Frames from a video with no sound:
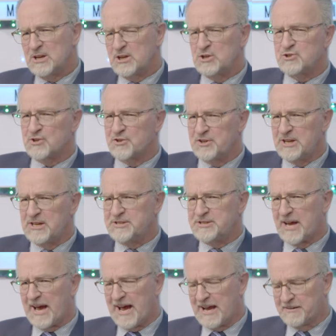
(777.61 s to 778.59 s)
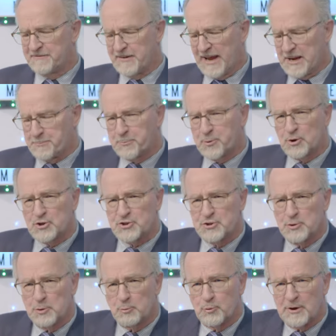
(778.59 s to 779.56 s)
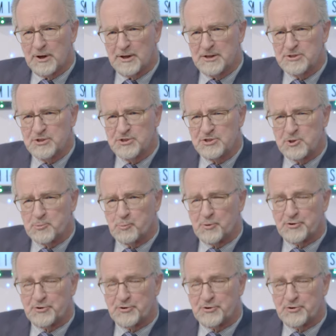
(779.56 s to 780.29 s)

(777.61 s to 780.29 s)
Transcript: is your need to have a personal relationship